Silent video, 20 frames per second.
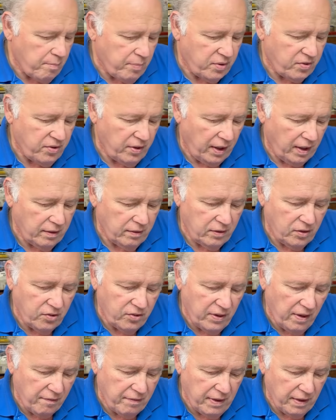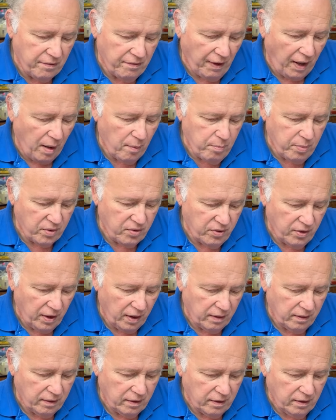to 75%.
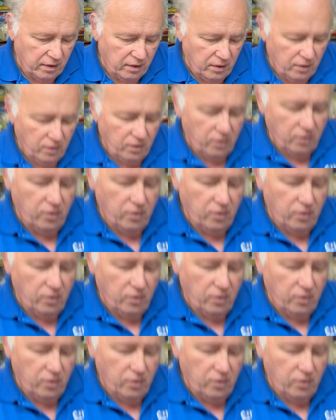But then you